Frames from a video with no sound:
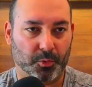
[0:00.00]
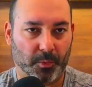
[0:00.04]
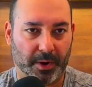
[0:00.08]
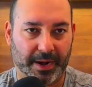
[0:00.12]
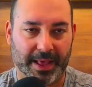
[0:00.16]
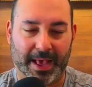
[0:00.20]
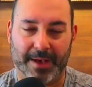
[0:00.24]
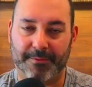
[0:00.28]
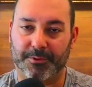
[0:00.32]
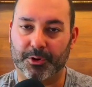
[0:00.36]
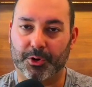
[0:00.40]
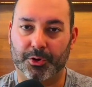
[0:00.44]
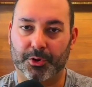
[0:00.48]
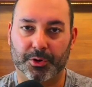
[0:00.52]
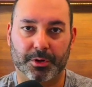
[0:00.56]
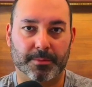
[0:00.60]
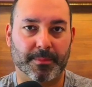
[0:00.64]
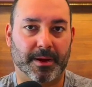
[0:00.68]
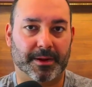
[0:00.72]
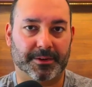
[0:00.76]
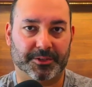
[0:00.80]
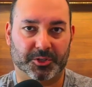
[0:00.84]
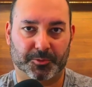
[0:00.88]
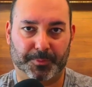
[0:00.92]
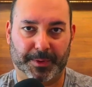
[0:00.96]
You want to have a good
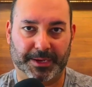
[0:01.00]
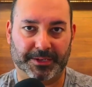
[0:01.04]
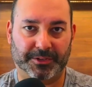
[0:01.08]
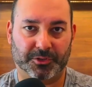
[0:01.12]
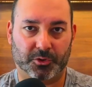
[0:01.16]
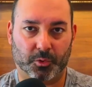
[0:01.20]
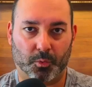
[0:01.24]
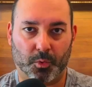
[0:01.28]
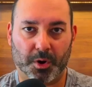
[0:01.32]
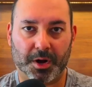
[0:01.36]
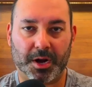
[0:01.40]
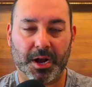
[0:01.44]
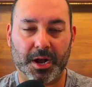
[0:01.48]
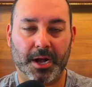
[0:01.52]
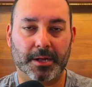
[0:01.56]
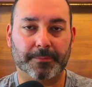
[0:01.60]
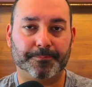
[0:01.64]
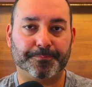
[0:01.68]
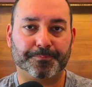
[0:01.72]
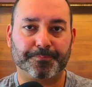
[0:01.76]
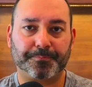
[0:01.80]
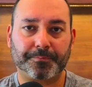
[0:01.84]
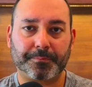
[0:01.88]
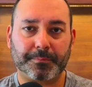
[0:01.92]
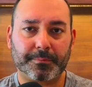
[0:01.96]
amount of space to work
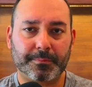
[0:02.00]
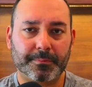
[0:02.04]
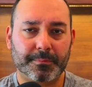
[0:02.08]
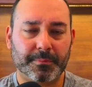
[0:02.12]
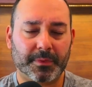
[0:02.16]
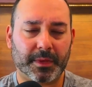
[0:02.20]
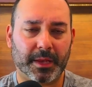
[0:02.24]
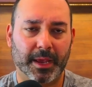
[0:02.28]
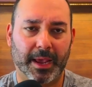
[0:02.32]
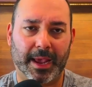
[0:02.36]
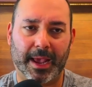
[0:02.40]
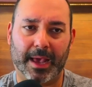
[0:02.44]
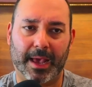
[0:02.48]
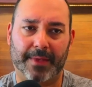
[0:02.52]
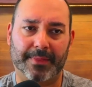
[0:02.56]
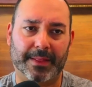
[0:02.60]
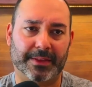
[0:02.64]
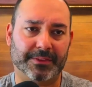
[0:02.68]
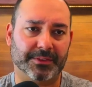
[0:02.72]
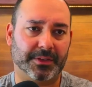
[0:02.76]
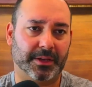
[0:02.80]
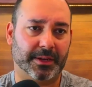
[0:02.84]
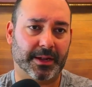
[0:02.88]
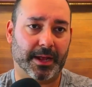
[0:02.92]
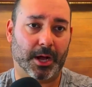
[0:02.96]
on, and
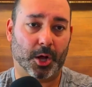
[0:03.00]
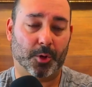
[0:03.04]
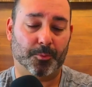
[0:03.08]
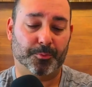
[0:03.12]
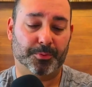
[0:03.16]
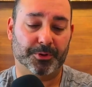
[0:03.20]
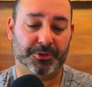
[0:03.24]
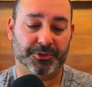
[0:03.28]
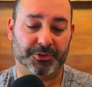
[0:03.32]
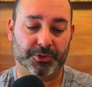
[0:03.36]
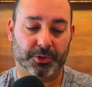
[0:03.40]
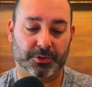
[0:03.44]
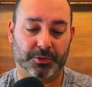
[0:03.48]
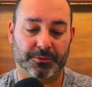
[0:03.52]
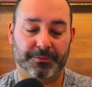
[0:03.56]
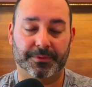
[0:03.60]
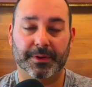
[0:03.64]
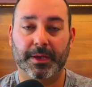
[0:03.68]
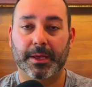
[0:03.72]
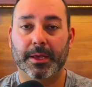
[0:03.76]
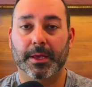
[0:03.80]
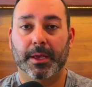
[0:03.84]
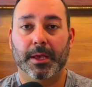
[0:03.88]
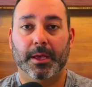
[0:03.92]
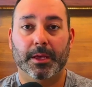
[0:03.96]
that's going to help
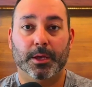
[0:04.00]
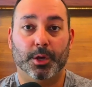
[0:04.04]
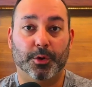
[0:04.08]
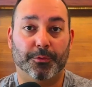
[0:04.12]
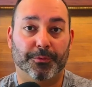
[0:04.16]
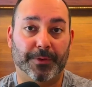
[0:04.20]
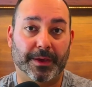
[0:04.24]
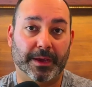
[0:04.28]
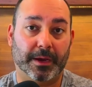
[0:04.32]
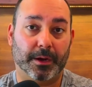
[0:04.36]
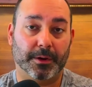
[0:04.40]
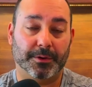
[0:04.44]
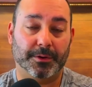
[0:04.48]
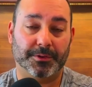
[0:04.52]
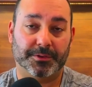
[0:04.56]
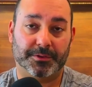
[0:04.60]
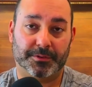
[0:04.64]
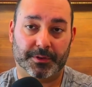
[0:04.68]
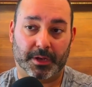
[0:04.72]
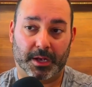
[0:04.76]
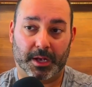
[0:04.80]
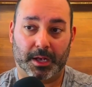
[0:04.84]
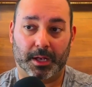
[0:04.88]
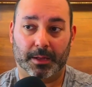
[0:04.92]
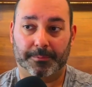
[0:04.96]
preserve your
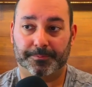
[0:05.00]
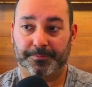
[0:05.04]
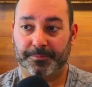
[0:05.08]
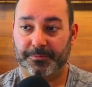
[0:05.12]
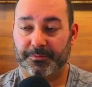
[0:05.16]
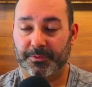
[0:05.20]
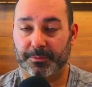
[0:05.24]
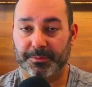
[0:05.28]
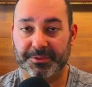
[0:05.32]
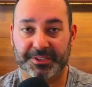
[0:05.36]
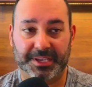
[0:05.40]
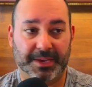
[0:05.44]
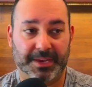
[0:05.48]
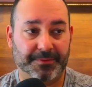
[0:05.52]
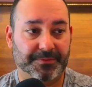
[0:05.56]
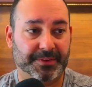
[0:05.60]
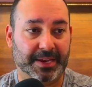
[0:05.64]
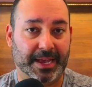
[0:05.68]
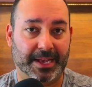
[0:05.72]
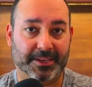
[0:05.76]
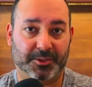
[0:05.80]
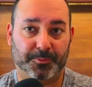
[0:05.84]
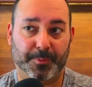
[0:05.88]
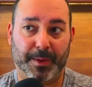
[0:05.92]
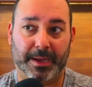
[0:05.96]
fingers from a
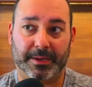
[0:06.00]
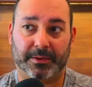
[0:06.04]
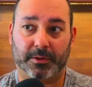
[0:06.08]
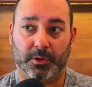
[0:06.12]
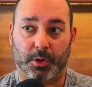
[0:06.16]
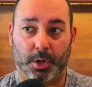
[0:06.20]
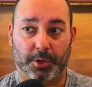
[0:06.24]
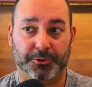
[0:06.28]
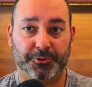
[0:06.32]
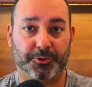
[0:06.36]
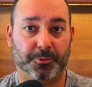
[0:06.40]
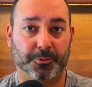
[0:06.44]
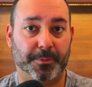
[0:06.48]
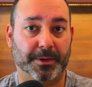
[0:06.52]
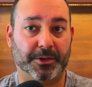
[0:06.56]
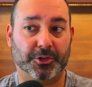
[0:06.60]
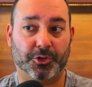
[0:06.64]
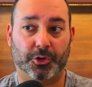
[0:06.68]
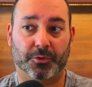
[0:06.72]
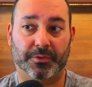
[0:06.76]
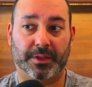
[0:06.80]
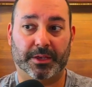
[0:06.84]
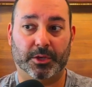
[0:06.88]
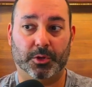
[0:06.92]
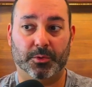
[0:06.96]
safety aspect, and also make
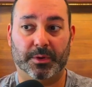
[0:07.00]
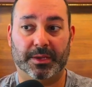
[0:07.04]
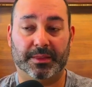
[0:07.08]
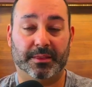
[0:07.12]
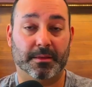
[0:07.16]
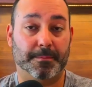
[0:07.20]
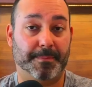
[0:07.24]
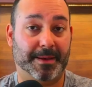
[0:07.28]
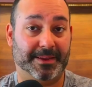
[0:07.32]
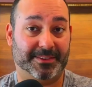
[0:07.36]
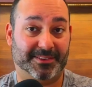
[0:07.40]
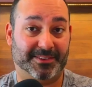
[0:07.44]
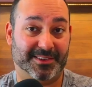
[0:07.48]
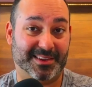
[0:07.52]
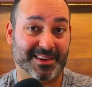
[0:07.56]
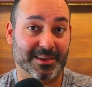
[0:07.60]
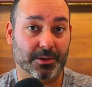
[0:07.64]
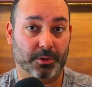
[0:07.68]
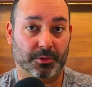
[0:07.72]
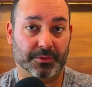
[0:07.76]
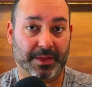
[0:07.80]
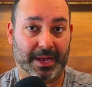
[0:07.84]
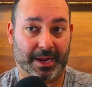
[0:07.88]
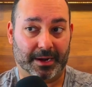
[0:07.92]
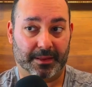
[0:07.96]
sure that you get the best
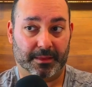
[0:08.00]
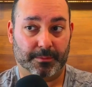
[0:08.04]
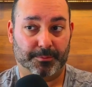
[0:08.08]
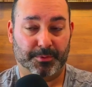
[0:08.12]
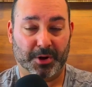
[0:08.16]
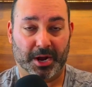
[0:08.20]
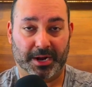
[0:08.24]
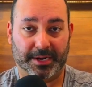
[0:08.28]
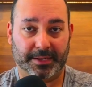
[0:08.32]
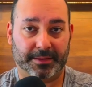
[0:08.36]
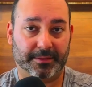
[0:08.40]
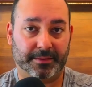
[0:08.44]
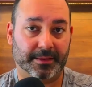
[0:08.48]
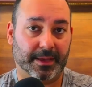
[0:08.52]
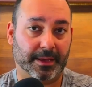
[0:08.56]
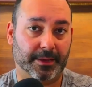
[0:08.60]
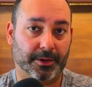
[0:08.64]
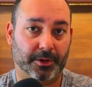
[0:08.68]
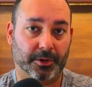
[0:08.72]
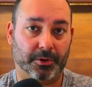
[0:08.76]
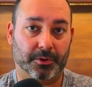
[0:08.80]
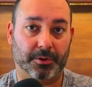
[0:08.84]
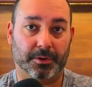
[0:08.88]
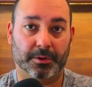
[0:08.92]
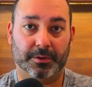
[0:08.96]
yield out of the product
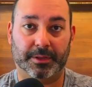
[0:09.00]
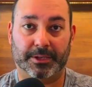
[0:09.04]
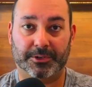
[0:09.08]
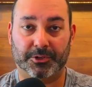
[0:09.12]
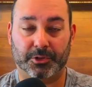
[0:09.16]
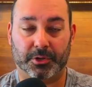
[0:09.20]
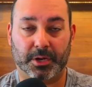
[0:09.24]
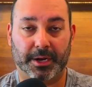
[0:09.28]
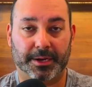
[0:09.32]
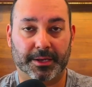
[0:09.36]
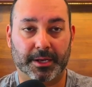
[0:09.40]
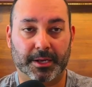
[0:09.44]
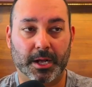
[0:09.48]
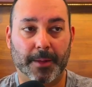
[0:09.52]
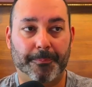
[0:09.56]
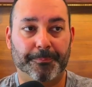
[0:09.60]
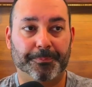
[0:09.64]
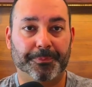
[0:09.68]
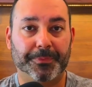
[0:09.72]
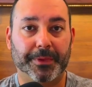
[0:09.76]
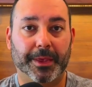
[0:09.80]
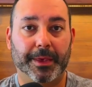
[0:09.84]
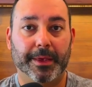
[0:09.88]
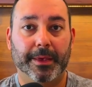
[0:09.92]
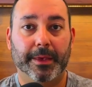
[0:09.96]
that you're cutting
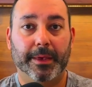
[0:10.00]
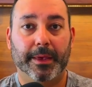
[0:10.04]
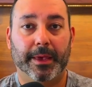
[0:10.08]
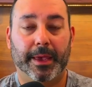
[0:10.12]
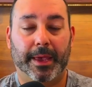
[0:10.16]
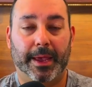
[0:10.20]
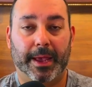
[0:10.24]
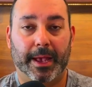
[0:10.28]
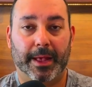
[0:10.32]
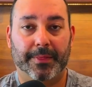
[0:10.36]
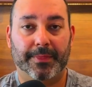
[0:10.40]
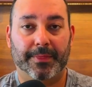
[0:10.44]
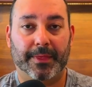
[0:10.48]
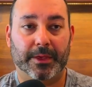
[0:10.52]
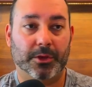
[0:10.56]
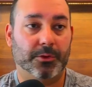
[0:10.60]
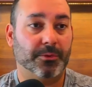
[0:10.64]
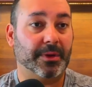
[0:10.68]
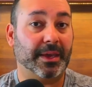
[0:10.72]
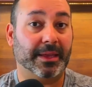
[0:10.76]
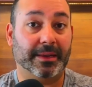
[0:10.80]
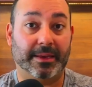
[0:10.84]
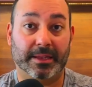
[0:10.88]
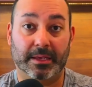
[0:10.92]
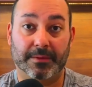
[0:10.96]
up, and
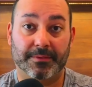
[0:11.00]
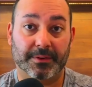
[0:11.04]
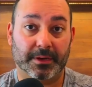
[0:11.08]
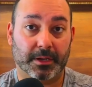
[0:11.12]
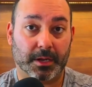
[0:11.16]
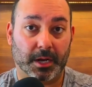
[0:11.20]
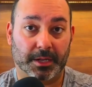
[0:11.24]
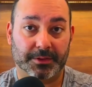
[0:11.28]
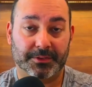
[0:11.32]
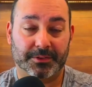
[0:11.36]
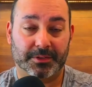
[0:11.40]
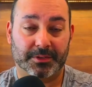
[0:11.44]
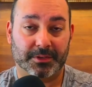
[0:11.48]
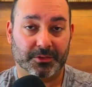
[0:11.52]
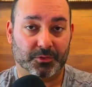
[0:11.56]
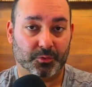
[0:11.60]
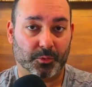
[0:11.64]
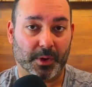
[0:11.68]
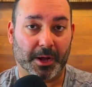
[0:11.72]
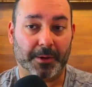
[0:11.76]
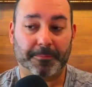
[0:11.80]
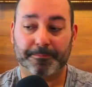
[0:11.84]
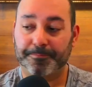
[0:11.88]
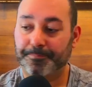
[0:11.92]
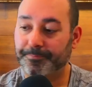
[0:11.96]
that you get even cuts as
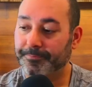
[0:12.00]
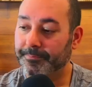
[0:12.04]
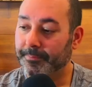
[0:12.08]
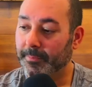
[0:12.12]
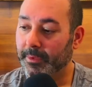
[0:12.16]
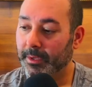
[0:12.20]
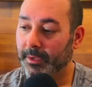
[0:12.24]
well.